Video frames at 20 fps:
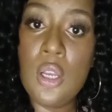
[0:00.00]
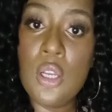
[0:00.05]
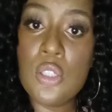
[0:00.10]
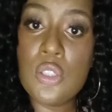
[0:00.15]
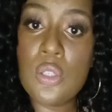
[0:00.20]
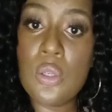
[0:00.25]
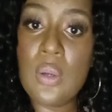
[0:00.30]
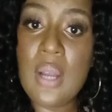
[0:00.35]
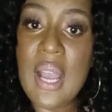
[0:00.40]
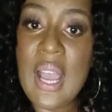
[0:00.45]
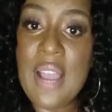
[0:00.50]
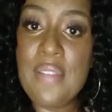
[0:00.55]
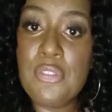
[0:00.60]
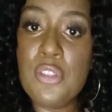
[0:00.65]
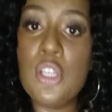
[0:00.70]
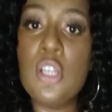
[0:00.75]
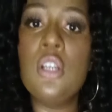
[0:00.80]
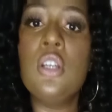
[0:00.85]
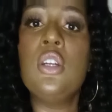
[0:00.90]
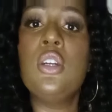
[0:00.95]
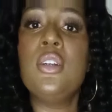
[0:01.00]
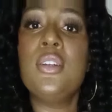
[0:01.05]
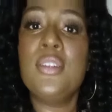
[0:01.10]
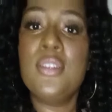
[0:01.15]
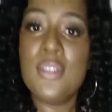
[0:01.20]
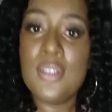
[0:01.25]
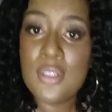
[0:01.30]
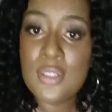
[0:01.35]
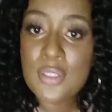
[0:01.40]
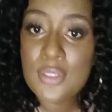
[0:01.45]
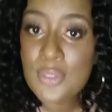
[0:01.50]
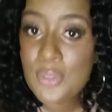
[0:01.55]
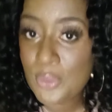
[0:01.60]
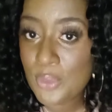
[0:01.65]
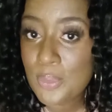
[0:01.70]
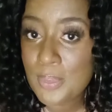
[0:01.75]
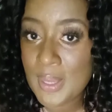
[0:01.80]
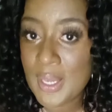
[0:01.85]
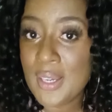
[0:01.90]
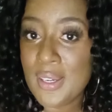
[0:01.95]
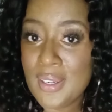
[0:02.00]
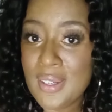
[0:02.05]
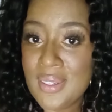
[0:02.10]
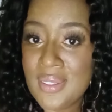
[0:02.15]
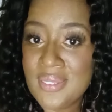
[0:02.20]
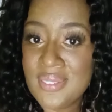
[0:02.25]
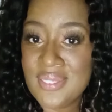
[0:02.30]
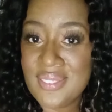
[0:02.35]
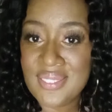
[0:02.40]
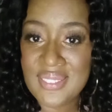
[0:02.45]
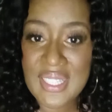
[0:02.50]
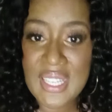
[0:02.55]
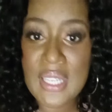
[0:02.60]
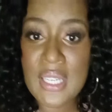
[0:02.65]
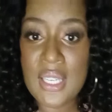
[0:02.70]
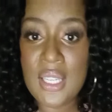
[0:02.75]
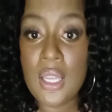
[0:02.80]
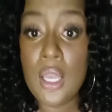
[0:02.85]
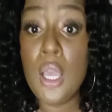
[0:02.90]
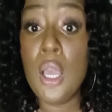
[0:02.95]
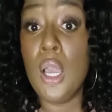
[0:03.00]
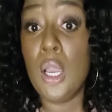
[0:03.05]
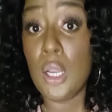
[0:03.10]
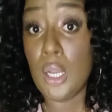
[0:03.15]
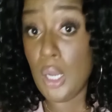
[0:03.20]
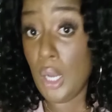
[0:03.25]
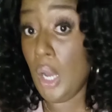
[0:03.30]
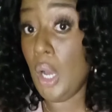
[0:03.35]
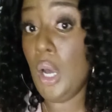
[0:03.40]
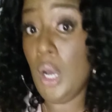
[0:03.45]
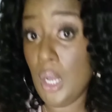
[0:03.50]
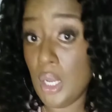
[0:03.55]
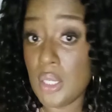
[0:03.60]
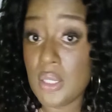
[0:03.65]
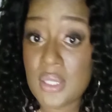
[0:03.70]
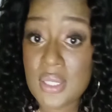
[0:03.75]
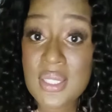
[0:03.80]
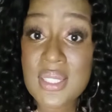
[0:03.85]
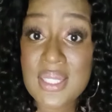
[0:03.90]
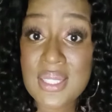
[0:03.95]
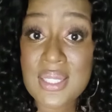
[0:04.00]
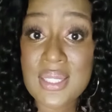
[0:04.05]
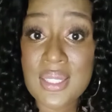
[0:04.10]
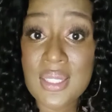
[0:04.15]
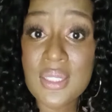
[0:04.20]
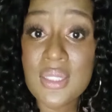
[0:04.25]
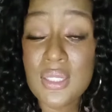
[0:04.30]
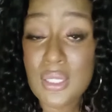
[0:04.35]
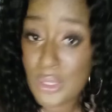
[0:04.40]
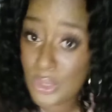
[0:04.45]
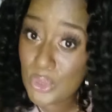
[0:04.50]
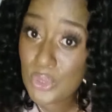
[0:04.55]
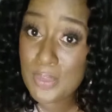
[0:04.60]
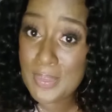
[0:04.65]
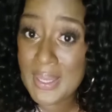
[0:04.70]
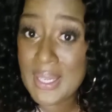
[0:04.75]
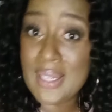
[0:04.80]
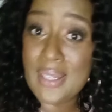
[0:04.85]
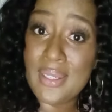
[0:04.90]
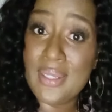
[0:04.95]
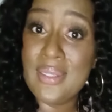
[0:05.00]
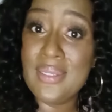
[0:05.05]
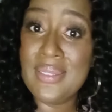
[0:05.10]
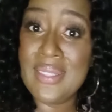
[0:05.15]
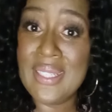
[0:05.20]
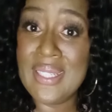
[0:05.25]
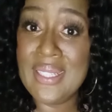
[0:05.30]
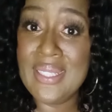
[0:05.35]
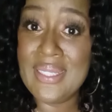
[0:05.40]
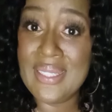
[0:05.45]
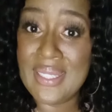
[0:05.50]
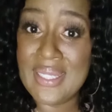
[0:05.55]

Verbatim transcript: So I have to do better. And it costs to do better, right?